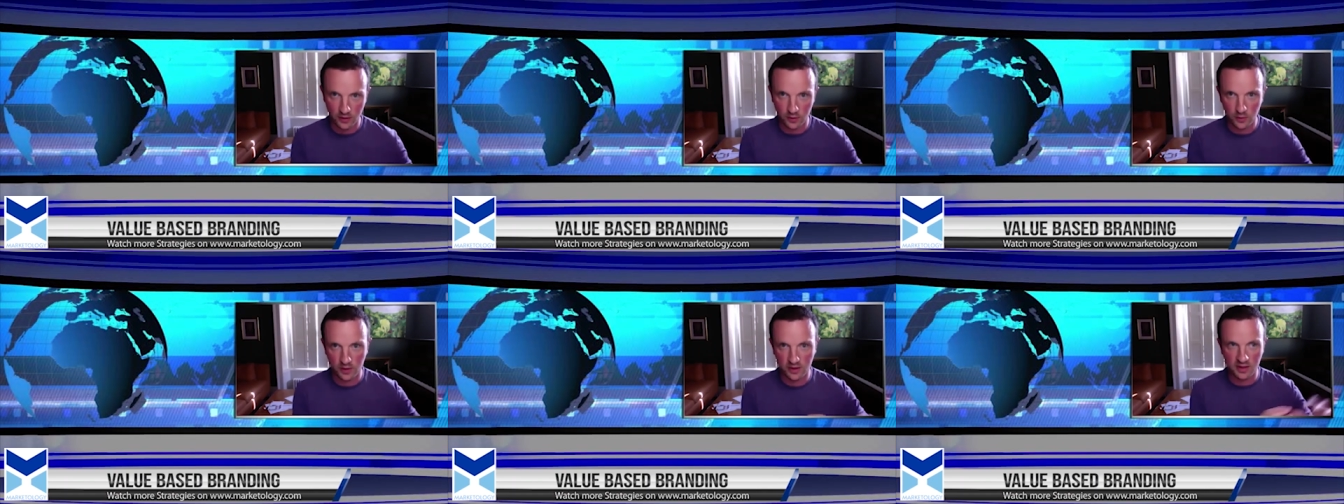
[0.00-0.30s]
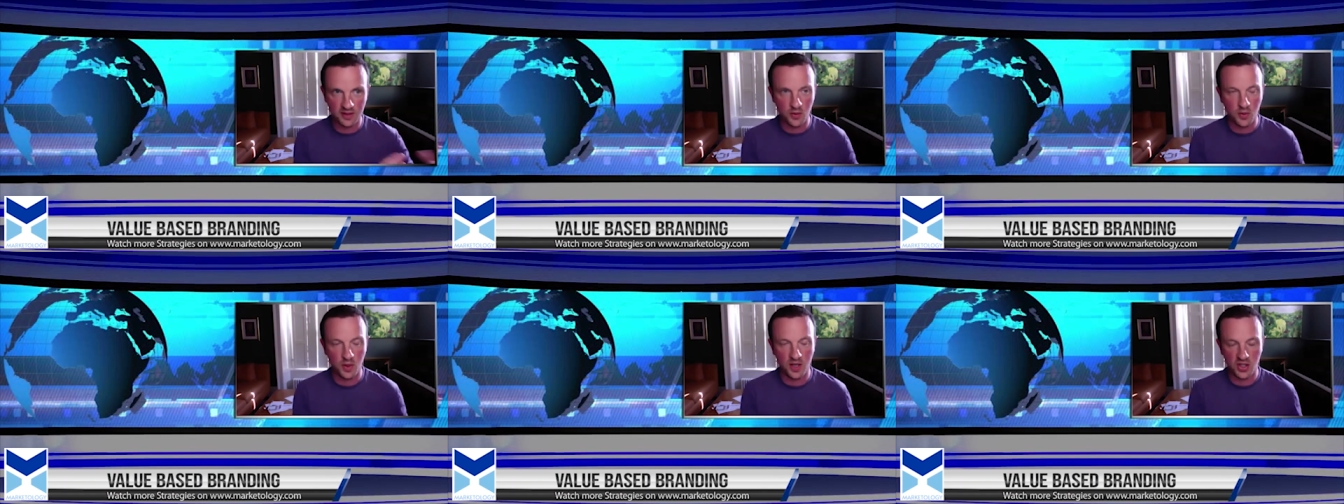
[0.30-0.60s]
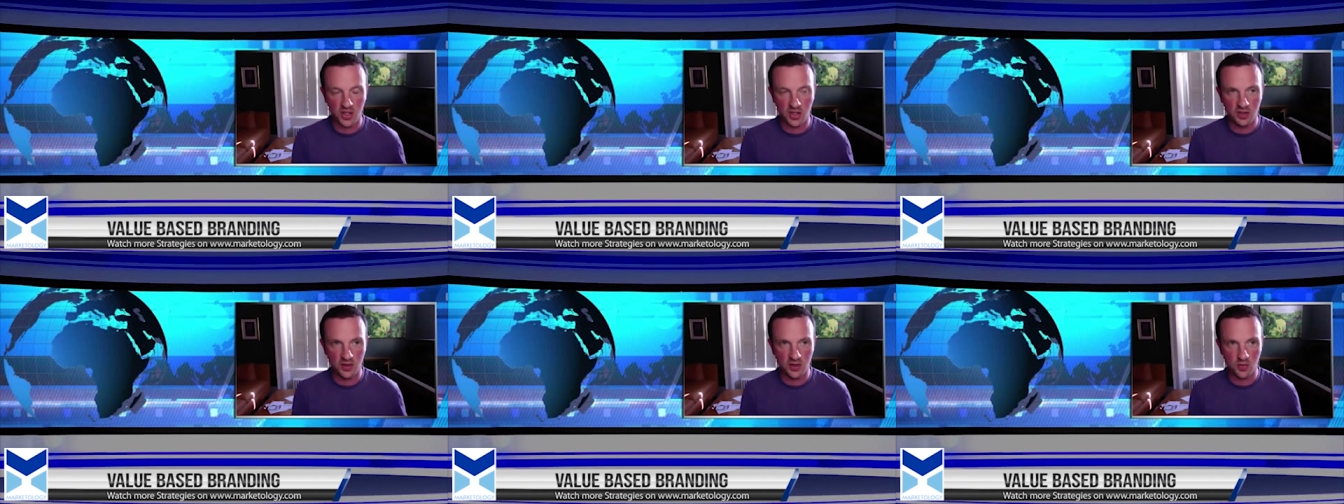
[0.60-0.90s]
where this
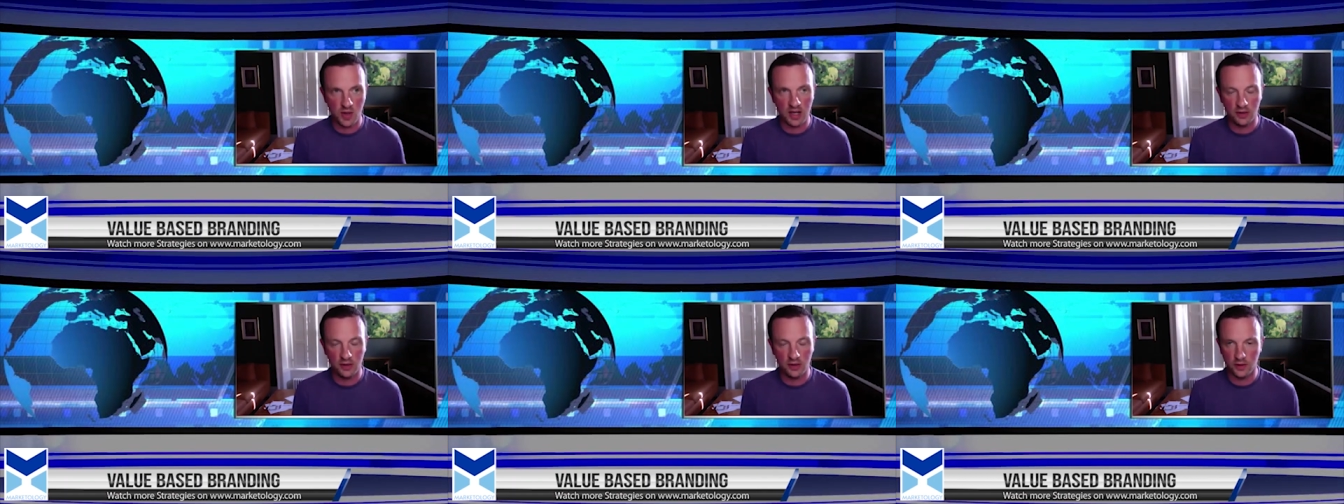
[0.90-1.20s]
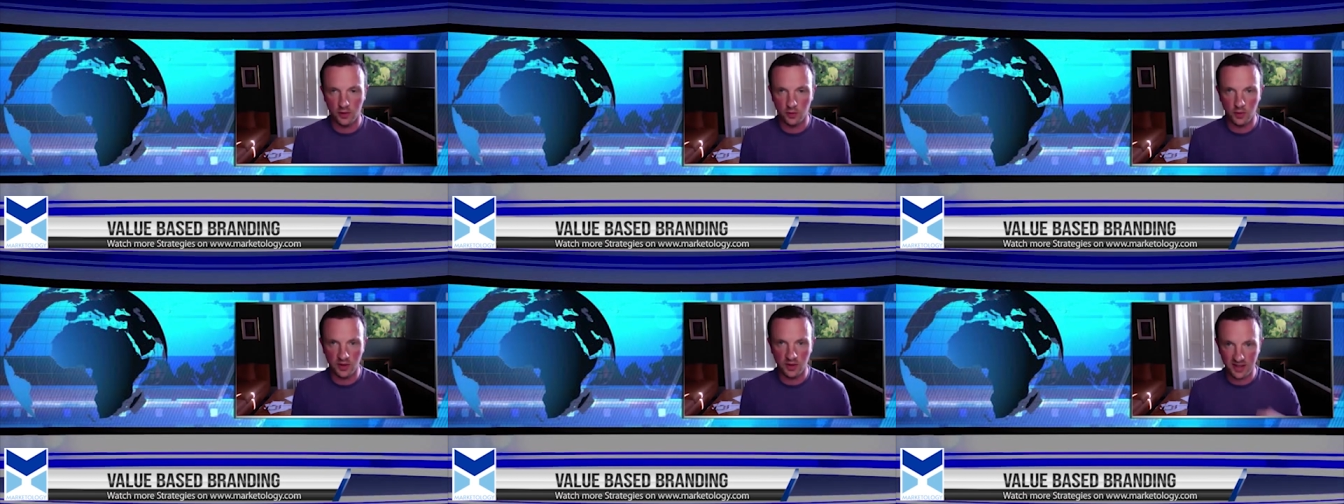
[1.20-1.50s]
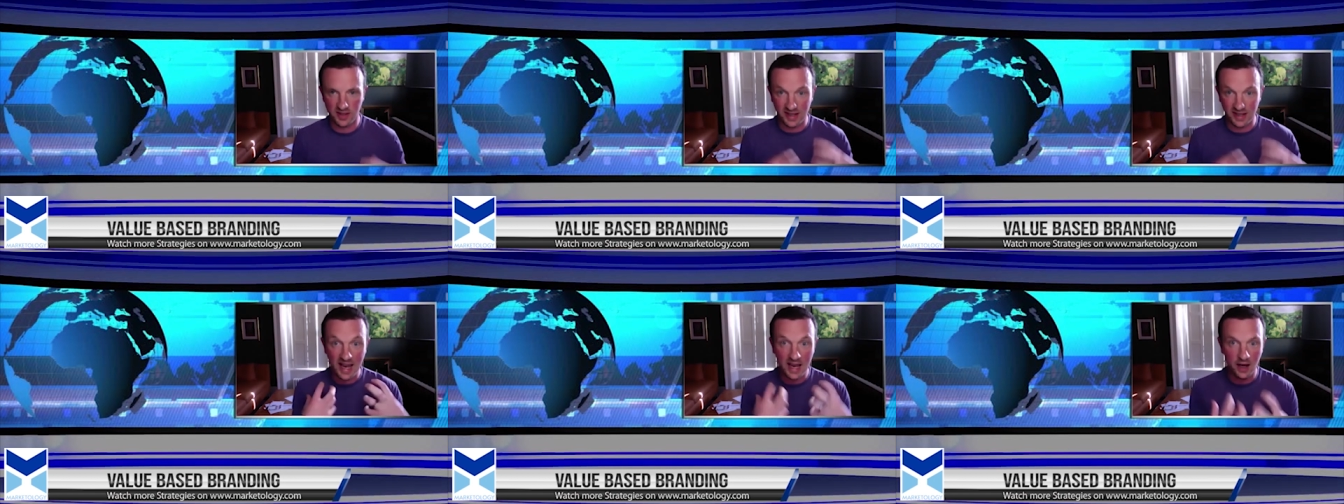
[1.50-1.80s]
question is relevant, where it's
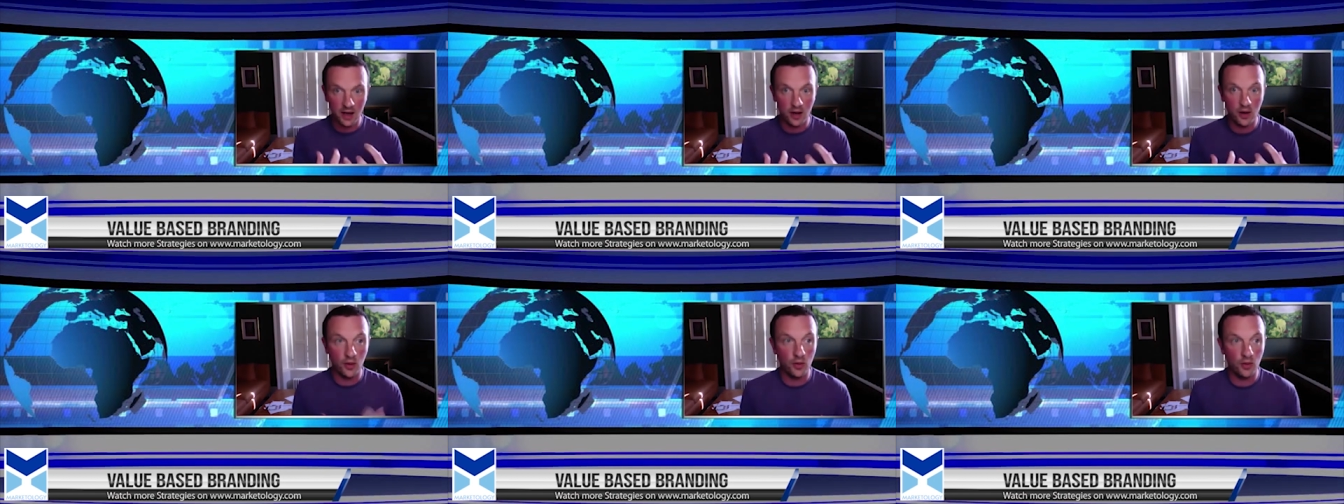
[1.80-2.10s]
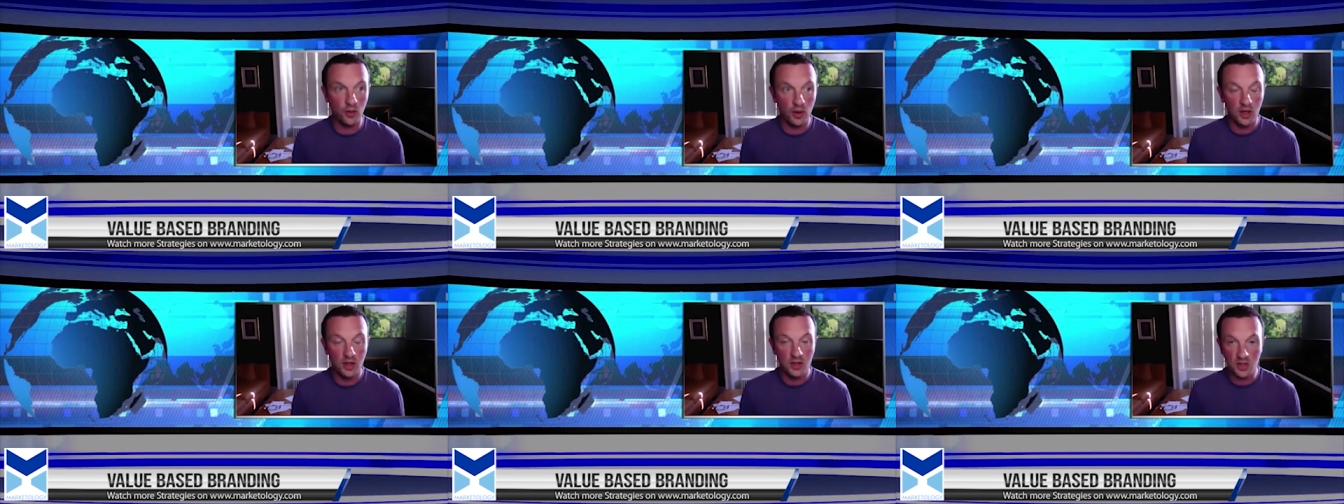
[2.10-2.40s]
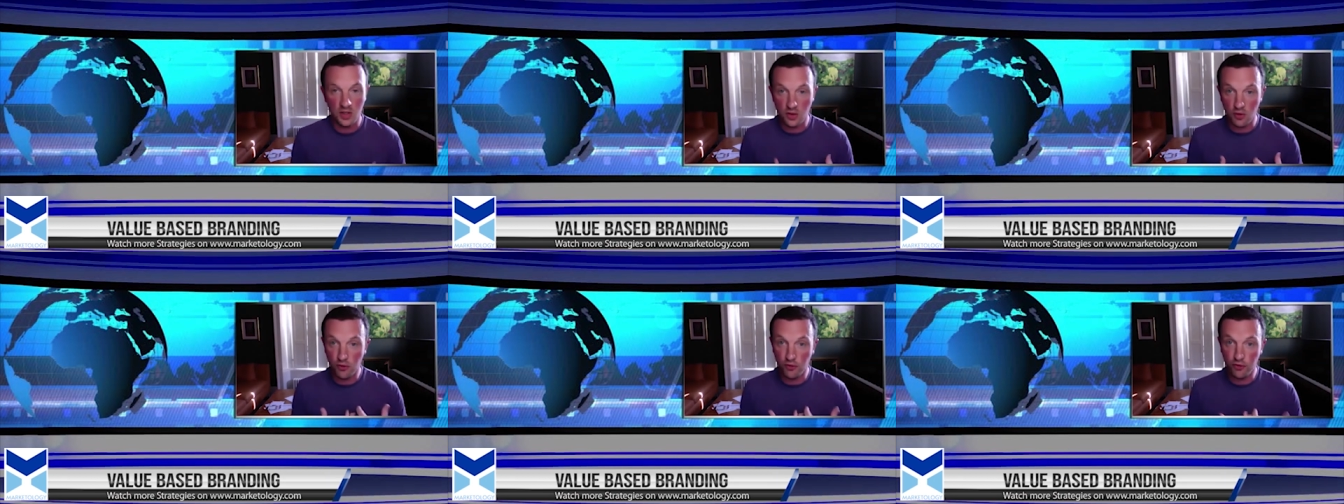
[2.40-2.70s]
like, how do
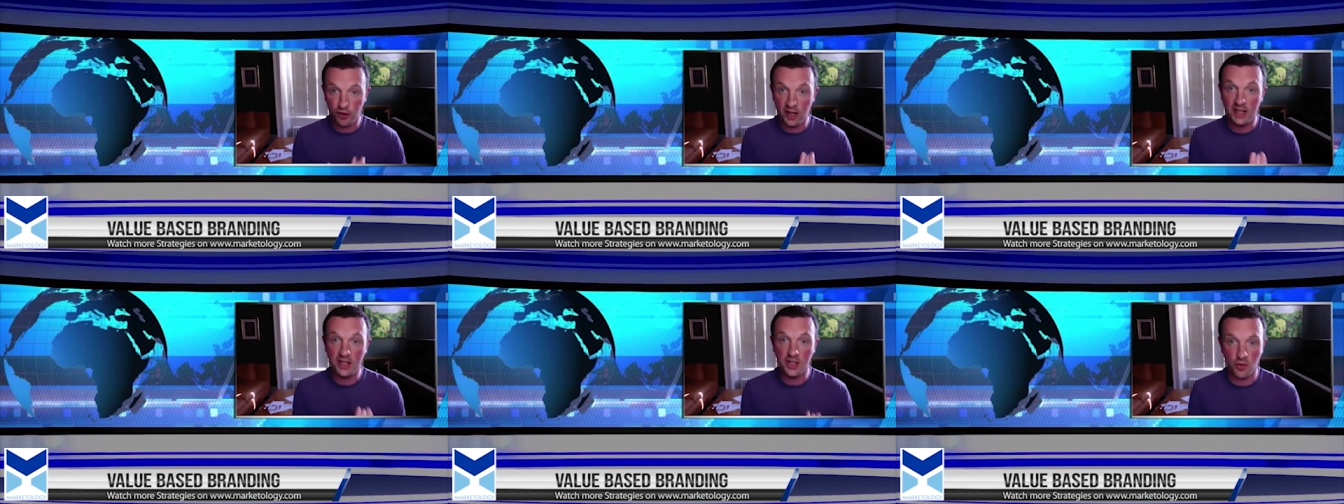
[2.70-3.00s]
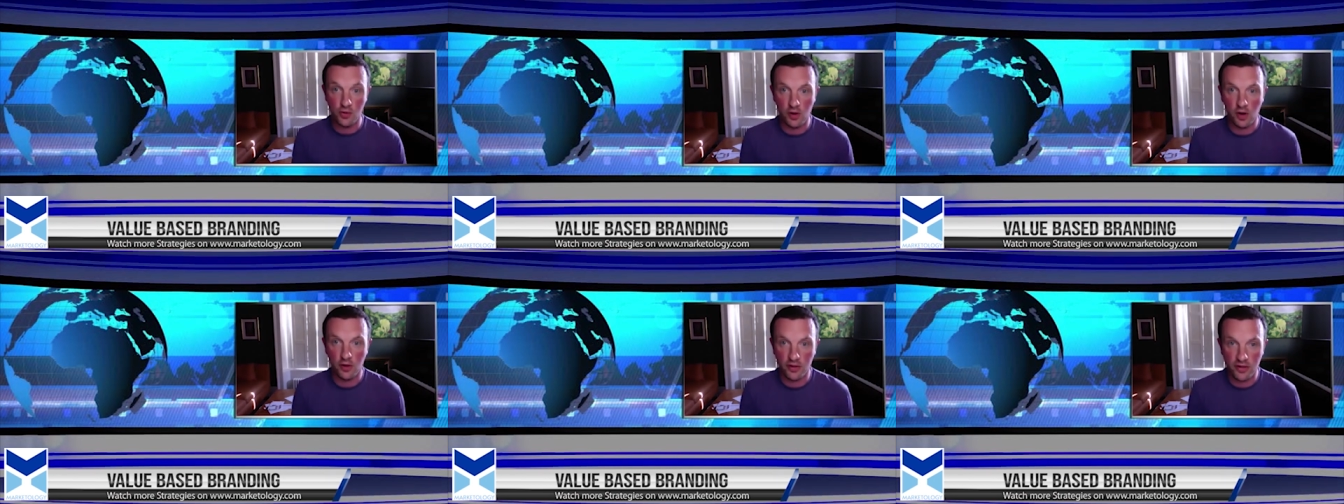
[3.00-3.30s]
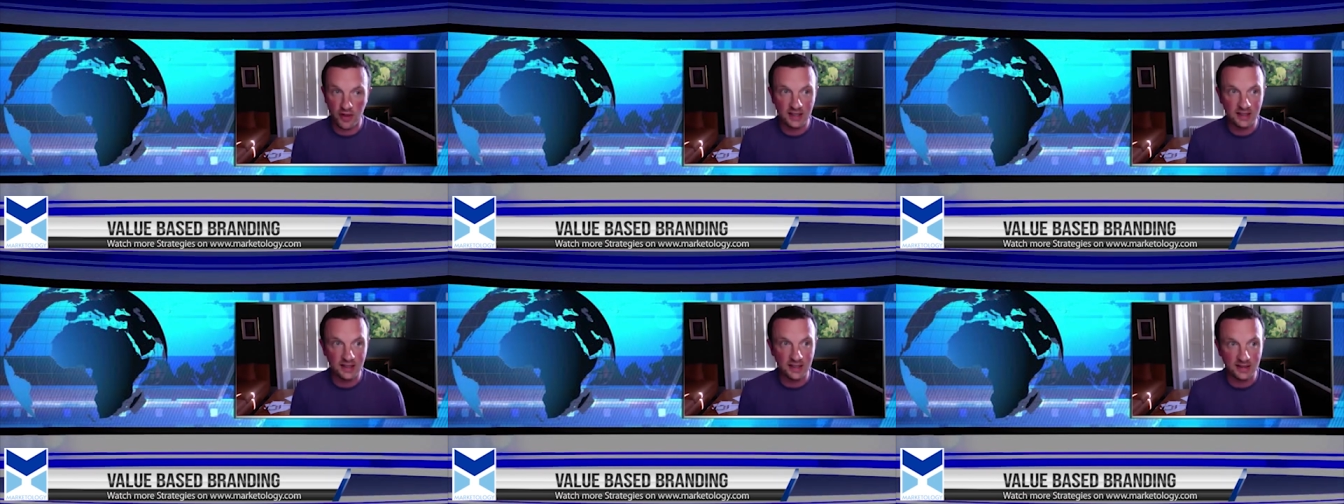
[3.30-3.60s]
you find your
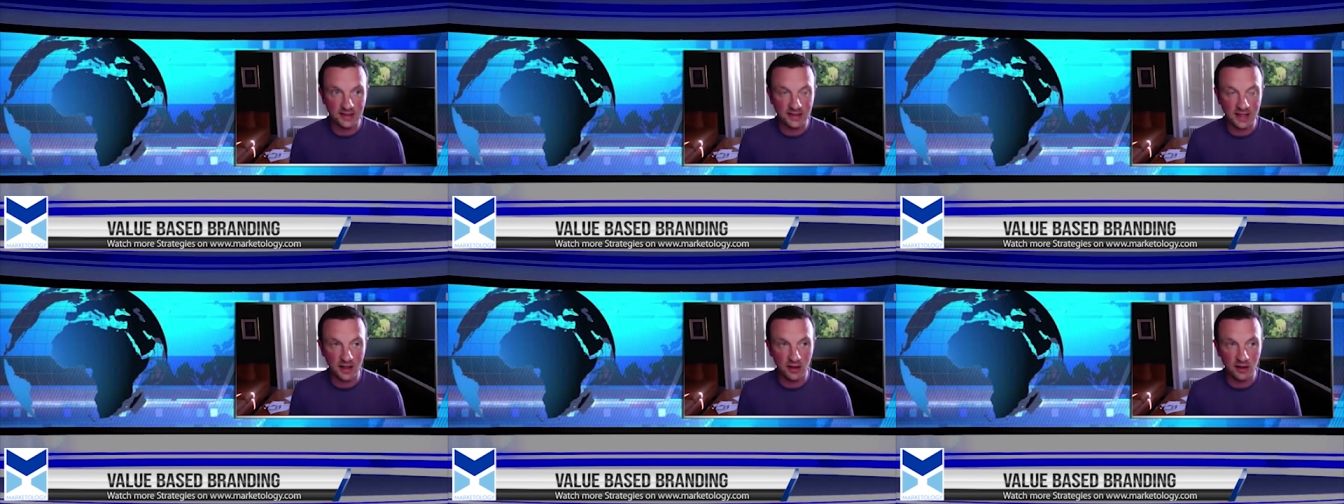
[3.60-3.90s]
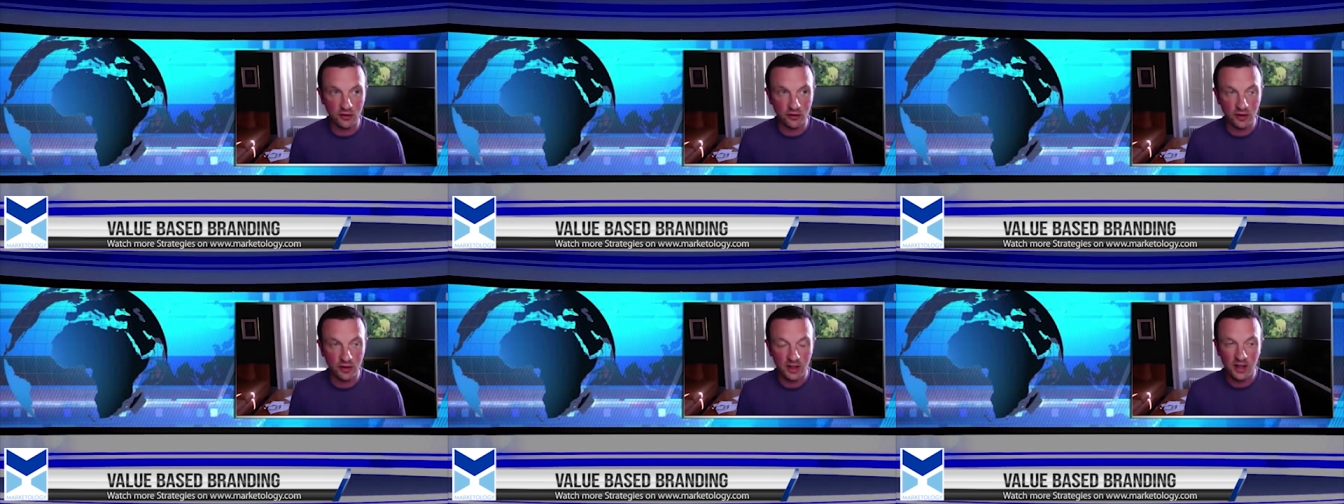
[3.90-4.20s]
authentic self?